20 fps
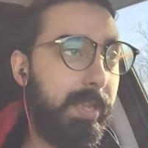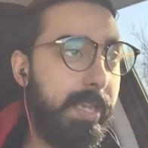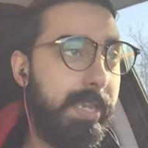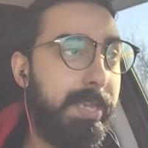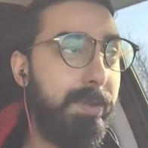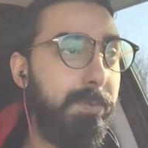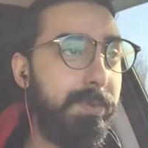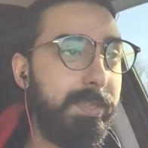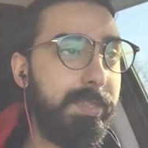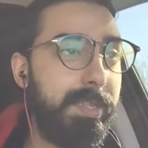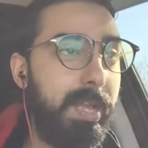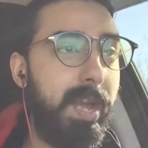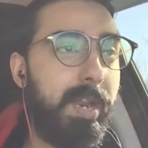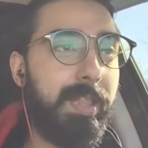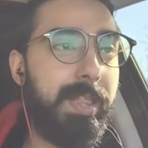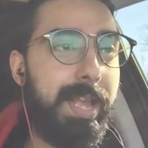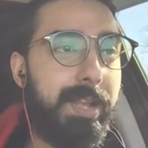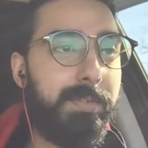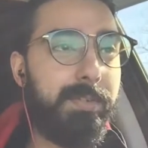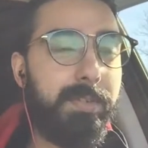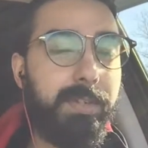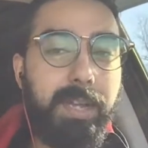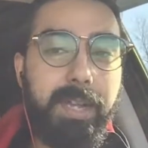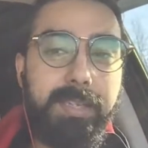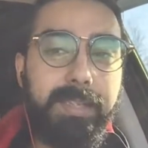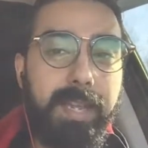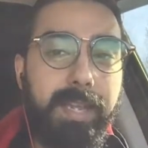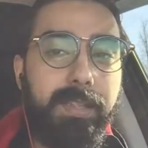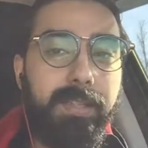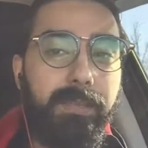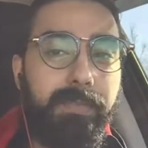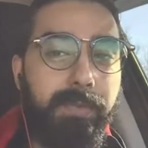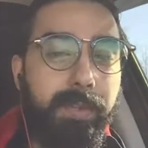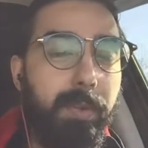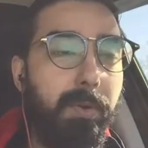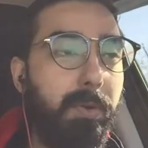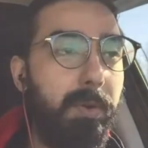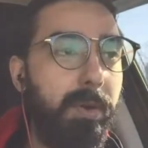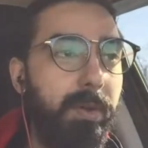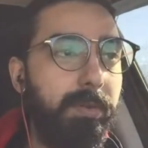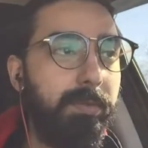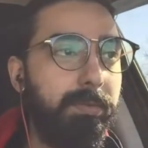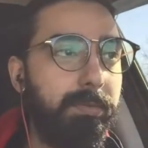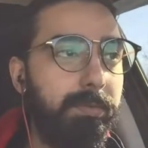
he was not allowed to attend the funeral,